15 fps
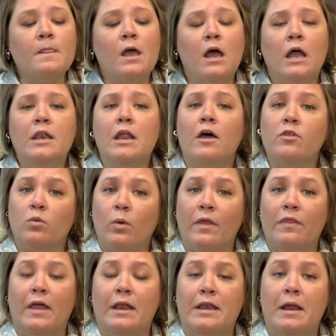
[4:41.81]
Another one
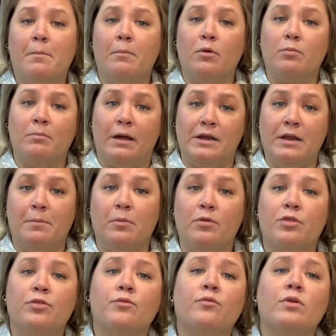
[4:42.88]
then, my number
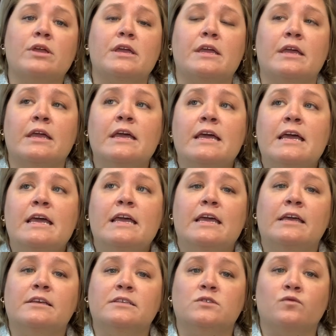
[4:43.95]
3
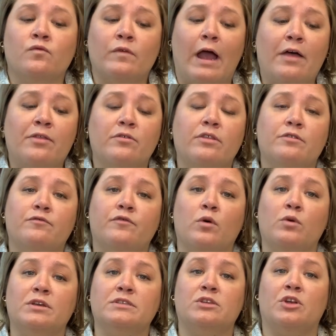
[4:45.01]
is, rather than
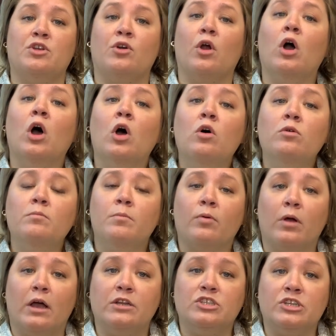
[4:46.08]
focus on your own
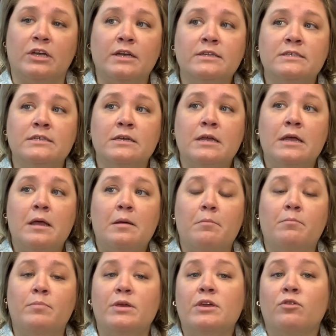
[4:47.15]
project,
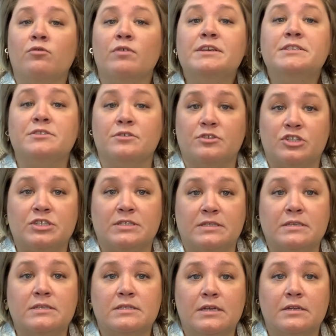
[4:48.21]
be a research
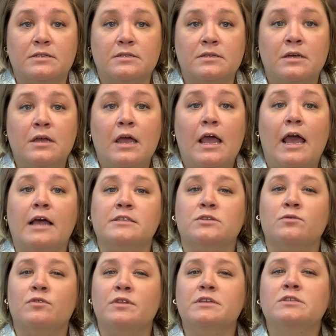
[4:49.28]
assistant. And so
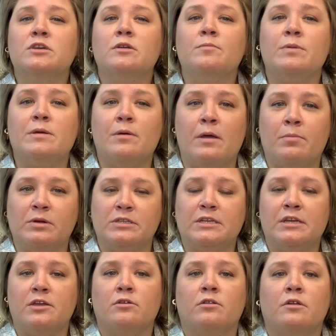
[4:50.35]
this could be
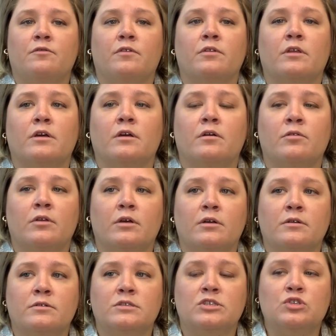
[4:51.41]
particularly for
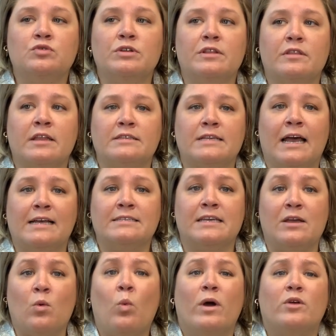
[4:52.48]
the student that's
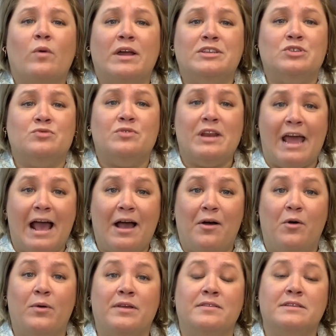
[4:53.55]
asking, what do I do
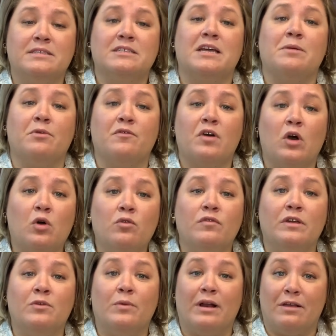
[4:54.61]
now in this time of
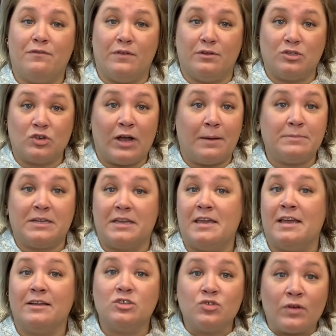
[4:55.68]
COVID when I feel trapped, I
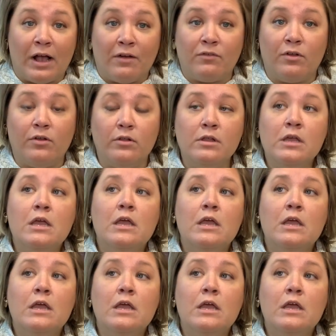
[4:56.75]
can't travel?